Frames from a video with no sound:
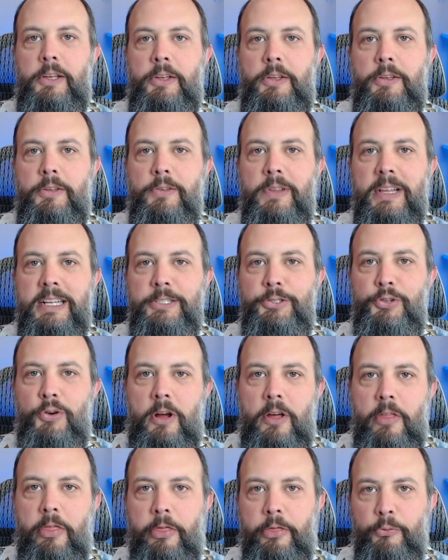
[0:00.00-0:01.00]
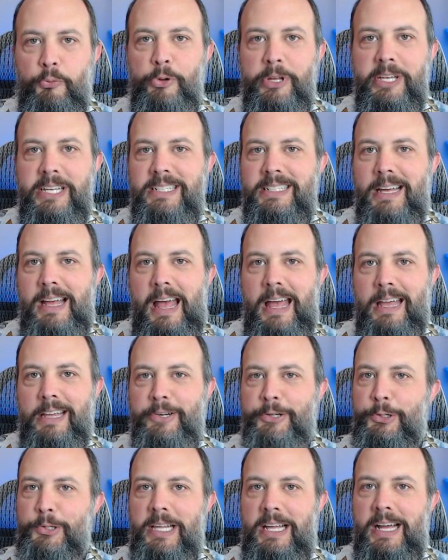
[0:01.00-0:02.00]
You then draw three
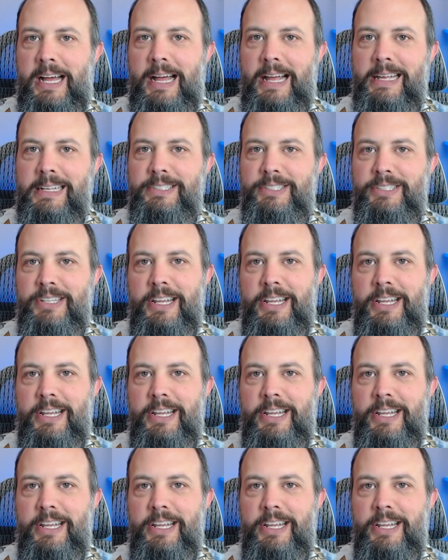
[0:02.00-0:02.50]
diagonal lines,